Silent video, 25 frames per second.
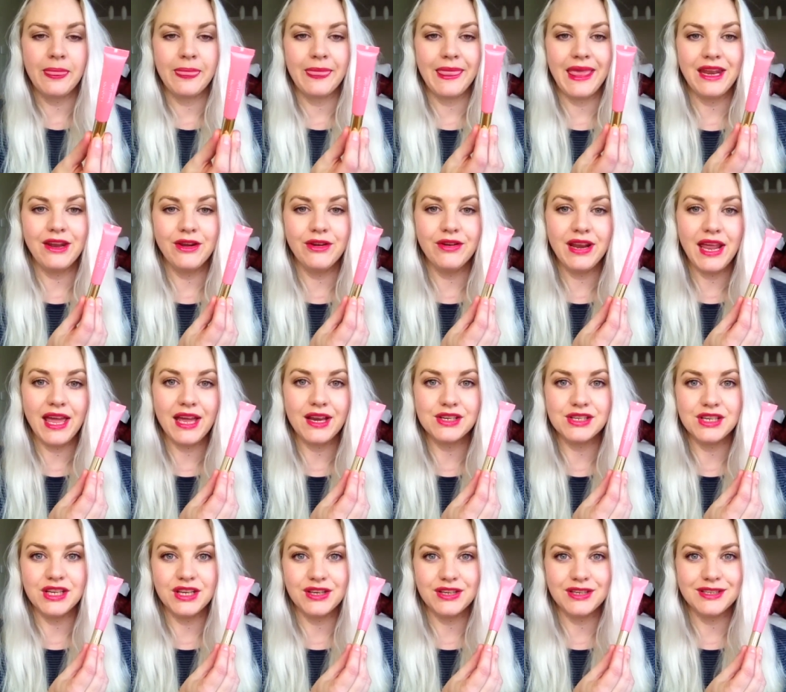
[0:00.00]
They don't
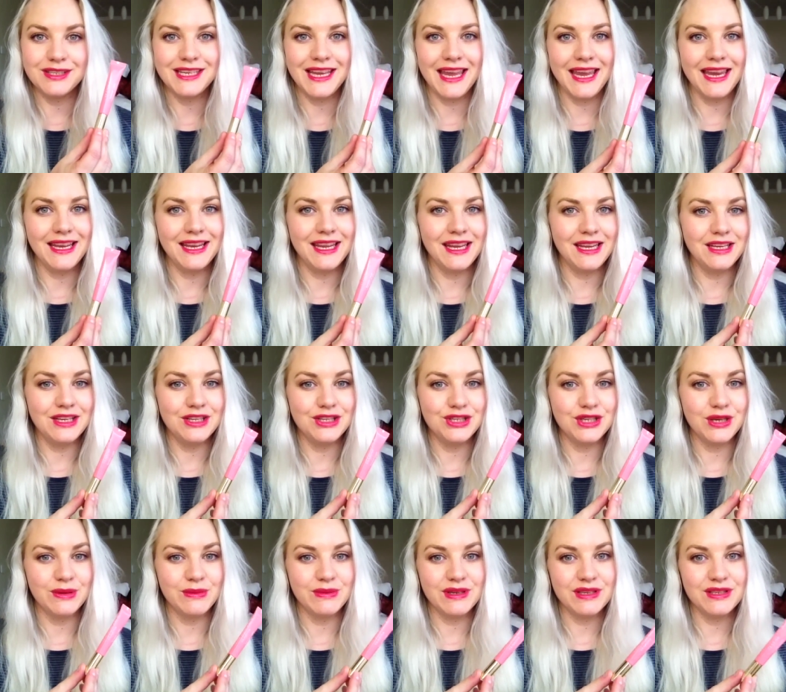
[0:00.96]
actually contain any
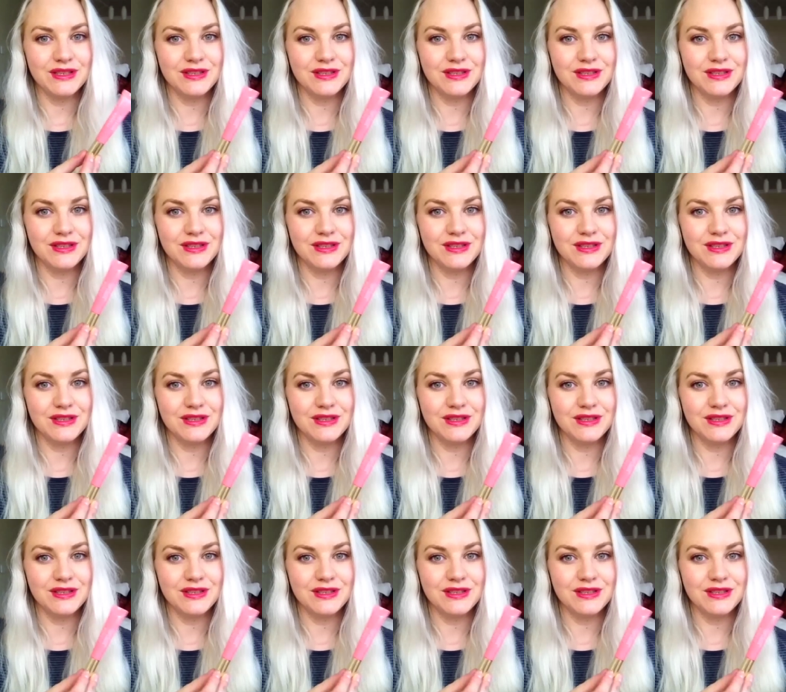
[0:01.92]
shimmer,